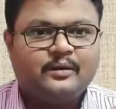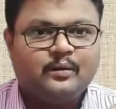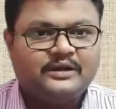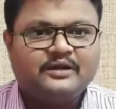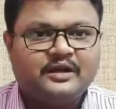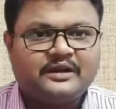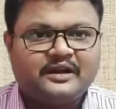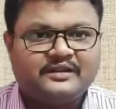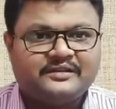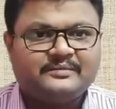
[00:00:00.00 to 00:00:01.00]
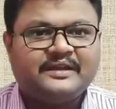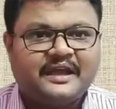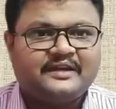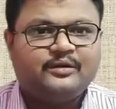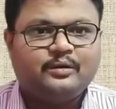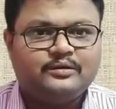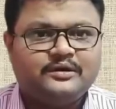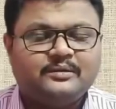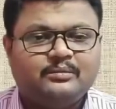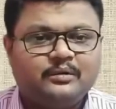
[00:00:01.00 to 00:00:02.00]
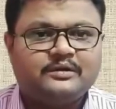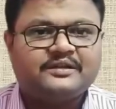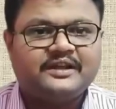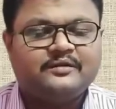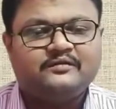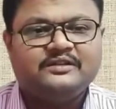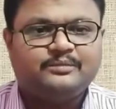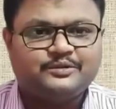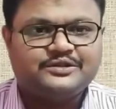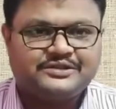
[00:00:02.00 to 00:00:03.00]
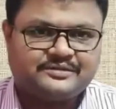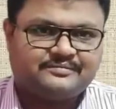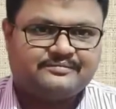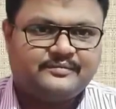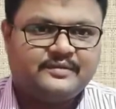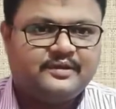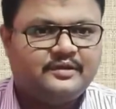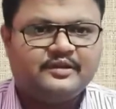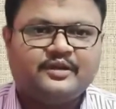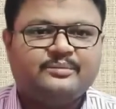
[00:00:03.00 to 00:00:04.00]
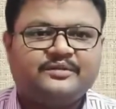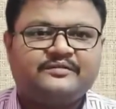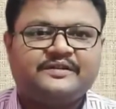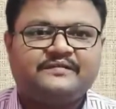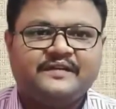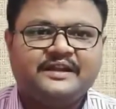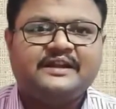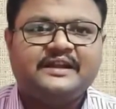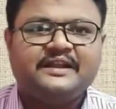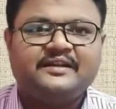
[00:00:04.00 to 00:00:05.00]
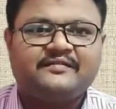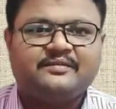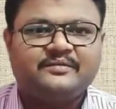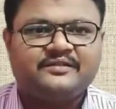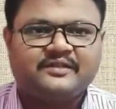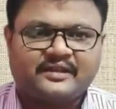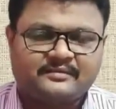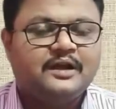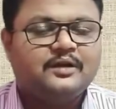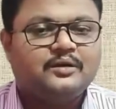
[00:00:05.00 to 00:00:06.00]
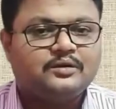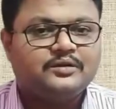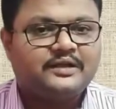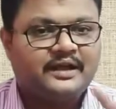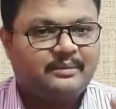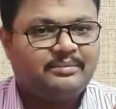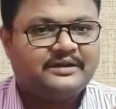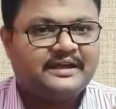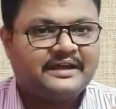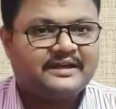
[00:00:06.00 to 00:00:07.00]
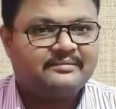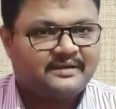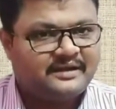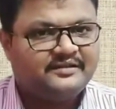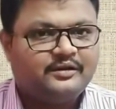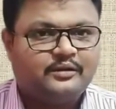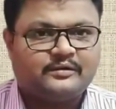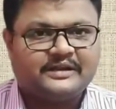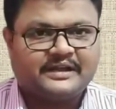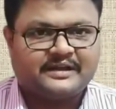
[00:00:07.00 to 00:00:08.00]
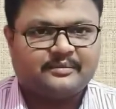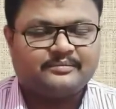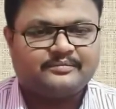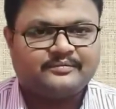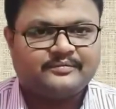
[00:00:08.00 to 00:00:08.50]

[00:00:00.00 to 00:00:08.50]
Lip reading: one organism can hold more than one position. You can observe it very clearly from this thing. Go to the upper diagram and the lower diagram.